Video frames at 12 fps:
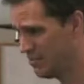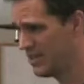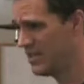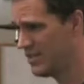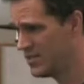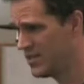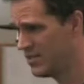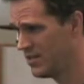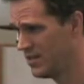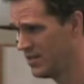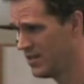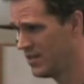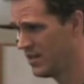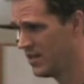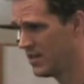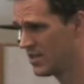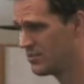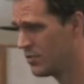believes in
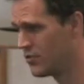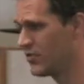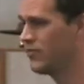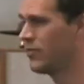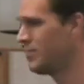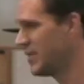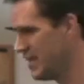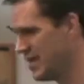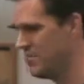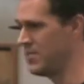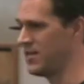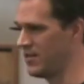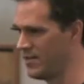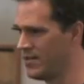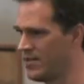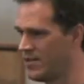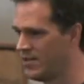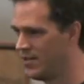is mostly from the enemy,
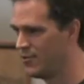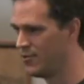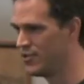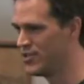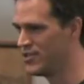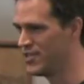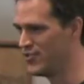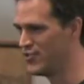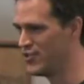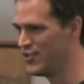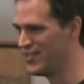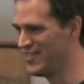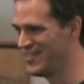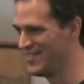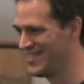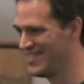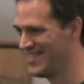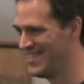which is interesting.
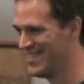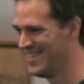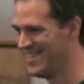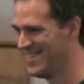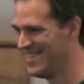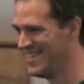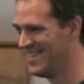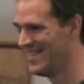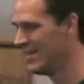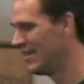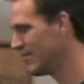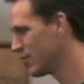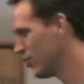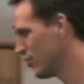If our